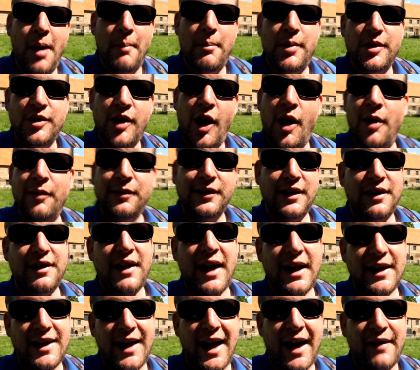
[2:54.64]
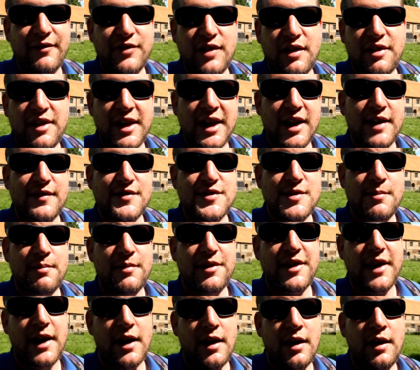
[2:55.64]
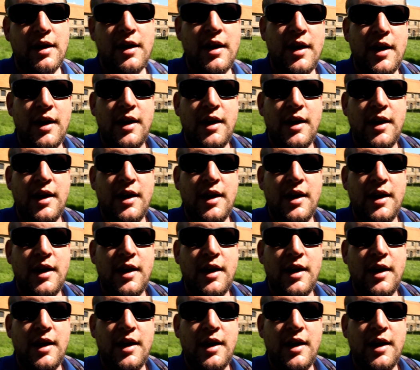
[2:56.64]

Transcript: But not only that, you have to think of something